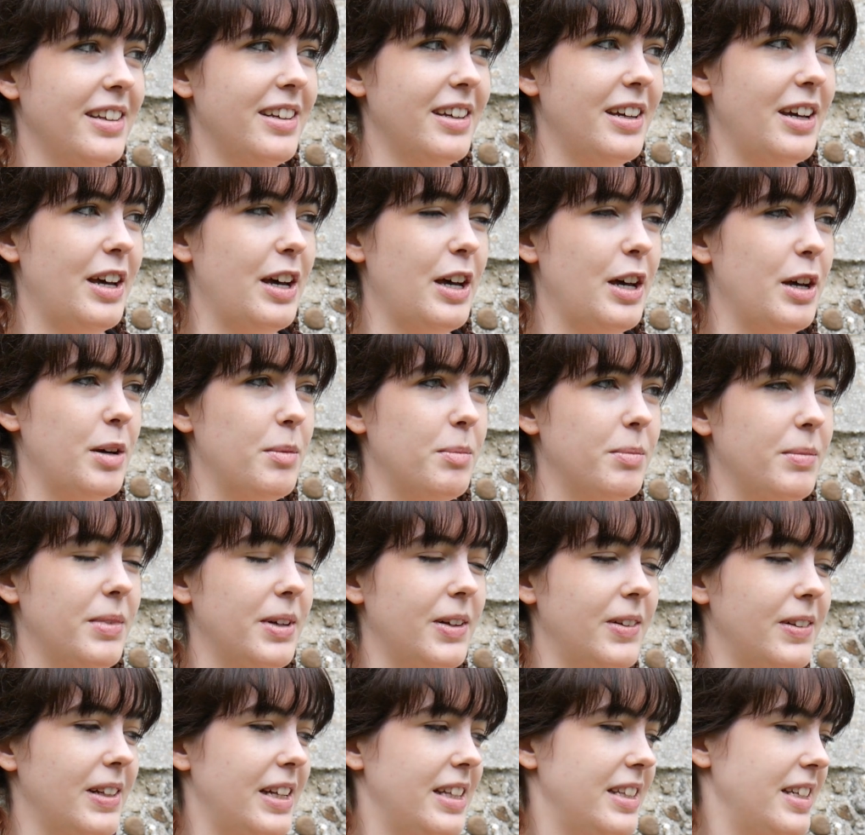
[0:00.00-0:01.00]
I'm
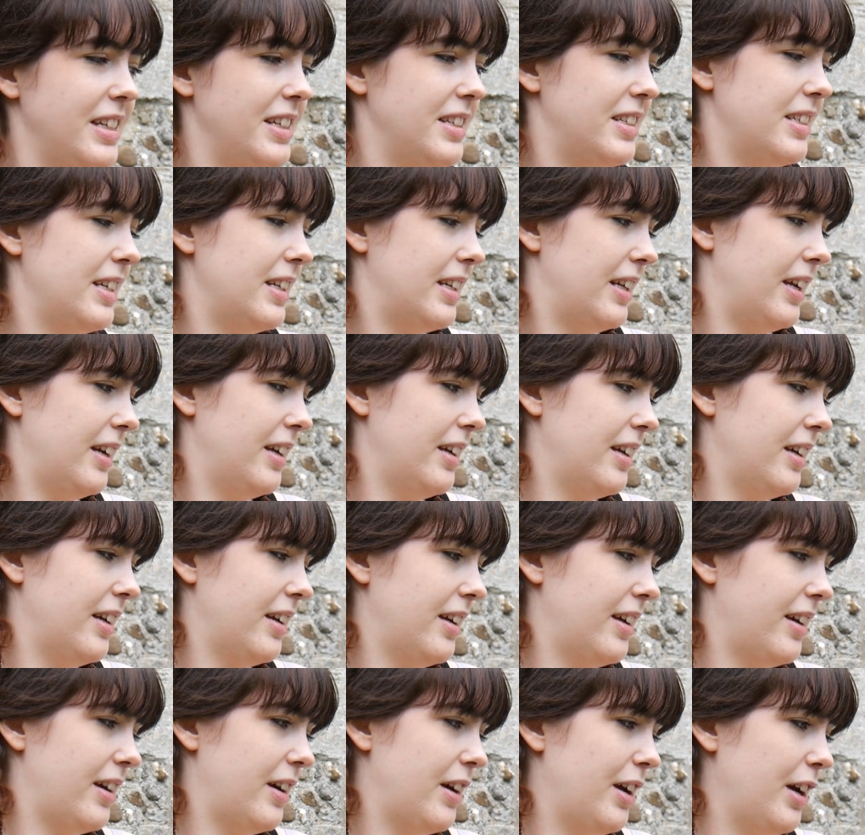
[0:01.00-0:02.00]
glad that you did it,
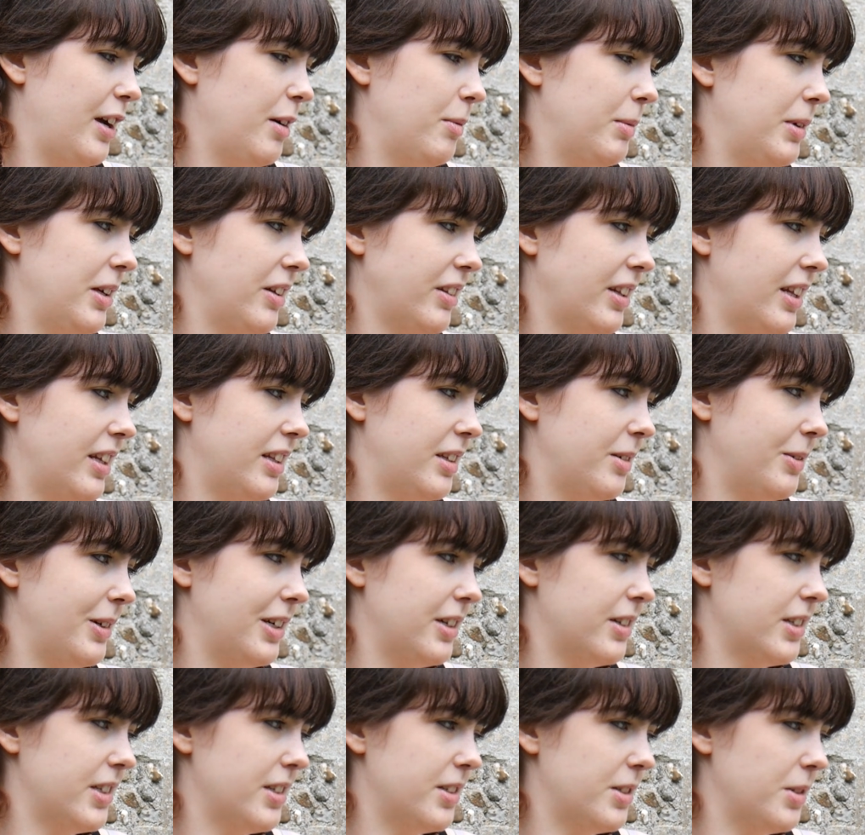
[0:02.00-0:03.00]
and I'm glad that we
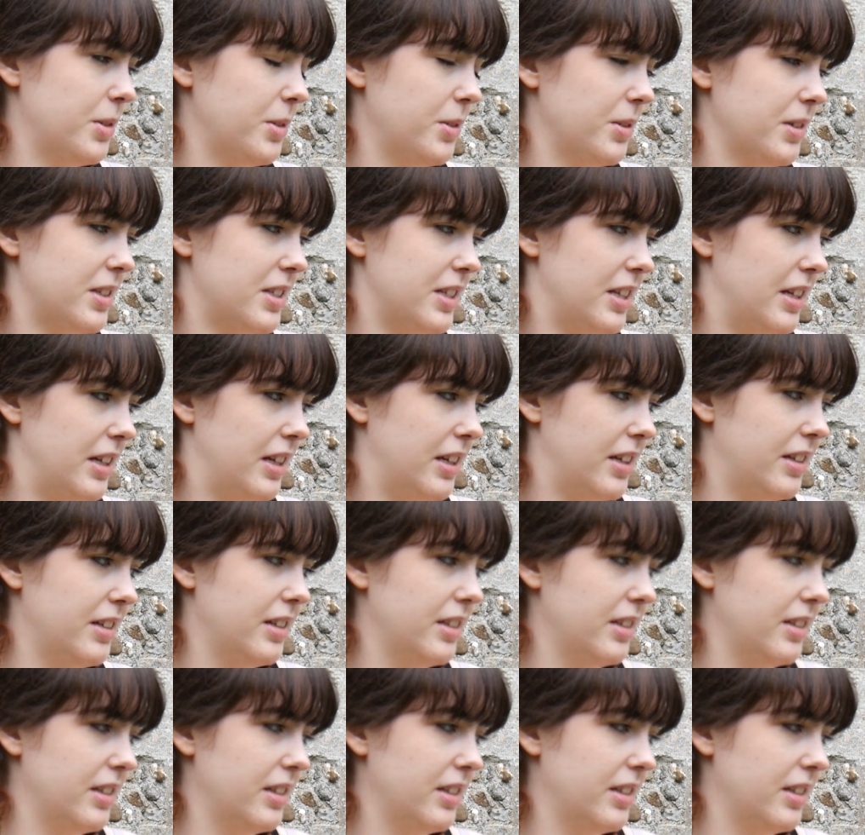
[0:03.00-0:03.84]
got to talk to you.